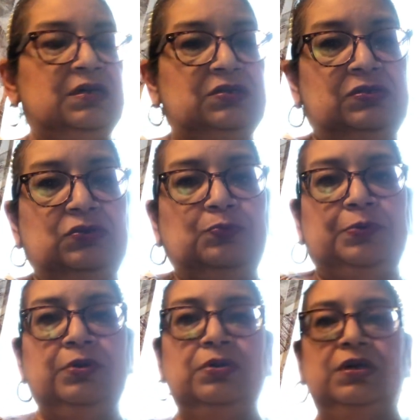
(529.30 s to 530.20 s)

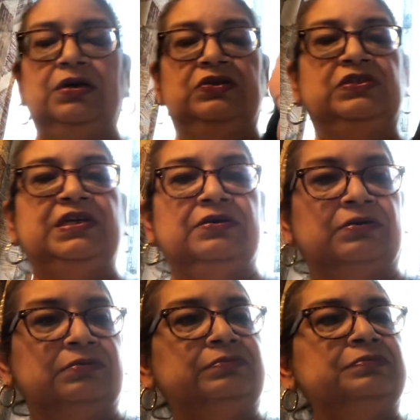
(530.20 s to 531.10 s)
super
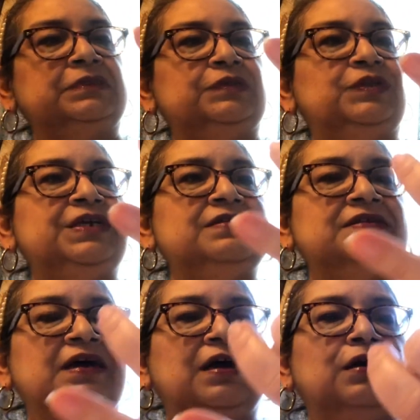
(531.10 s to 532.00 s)
deal. These
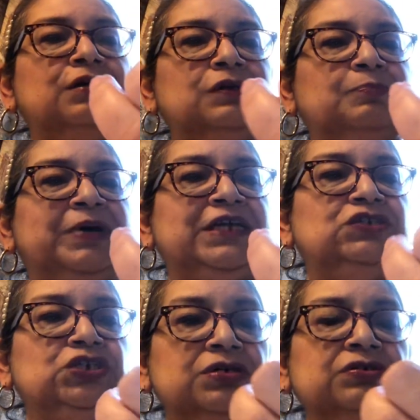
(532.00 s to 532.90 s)
are by
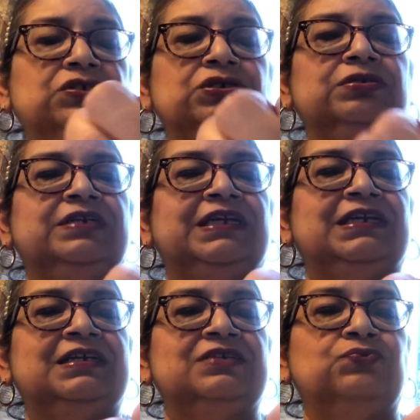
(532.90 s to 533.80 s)
Juncture, and
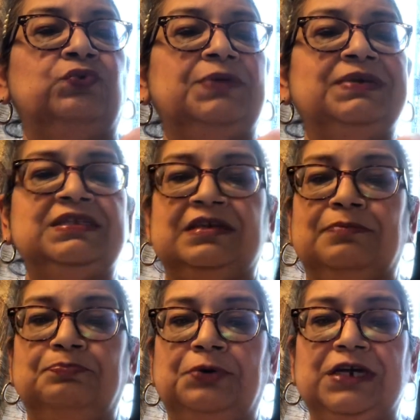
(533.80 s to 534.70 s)
it is women's
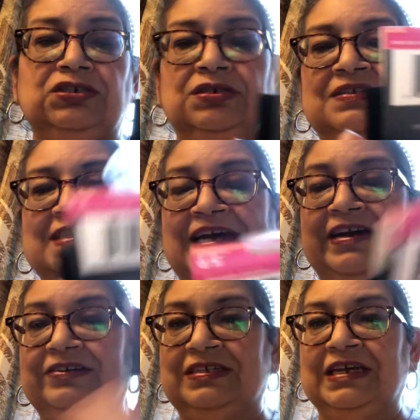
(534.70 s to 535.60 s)
compression
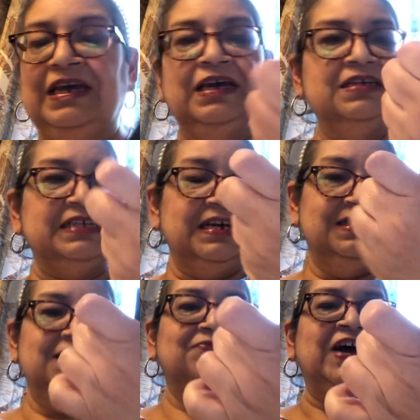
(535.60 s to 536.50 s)
socks,
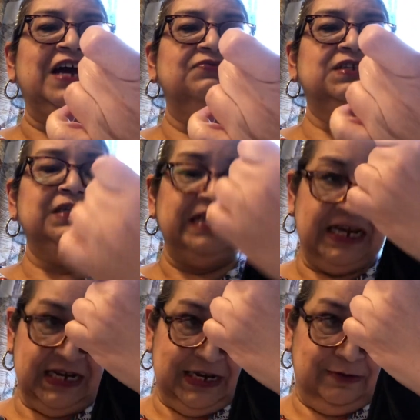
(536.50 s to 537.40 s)
sizes 5 to
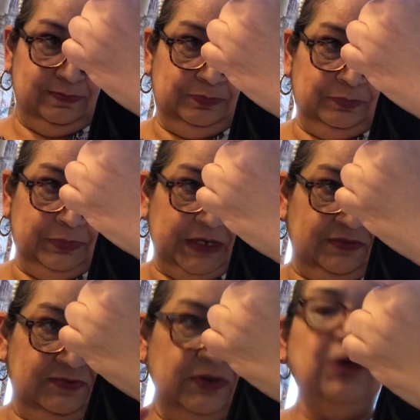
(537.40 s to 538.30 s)
9.
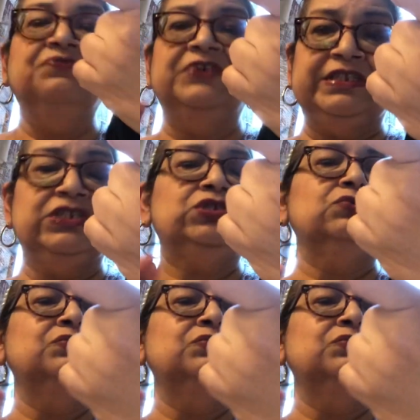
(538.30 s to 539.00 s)
Well, fits shoe